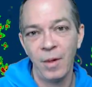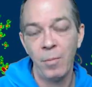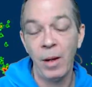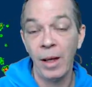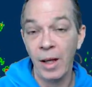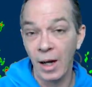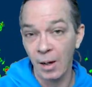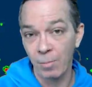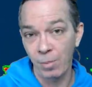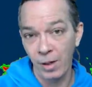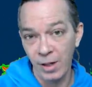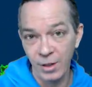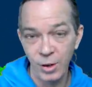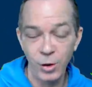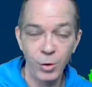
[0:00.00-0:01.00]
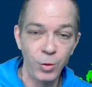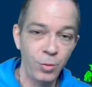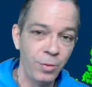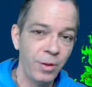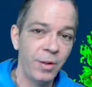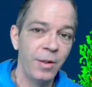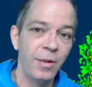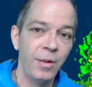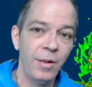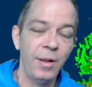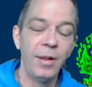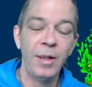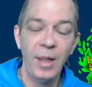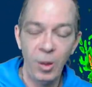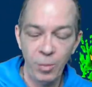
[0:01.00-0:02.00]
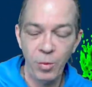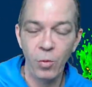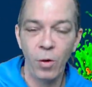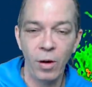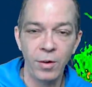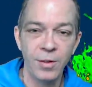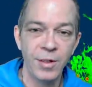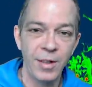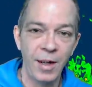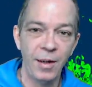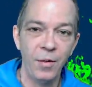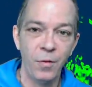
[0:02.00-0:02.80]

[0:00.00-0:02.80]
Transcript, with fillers: May God bless you and keep you all safe.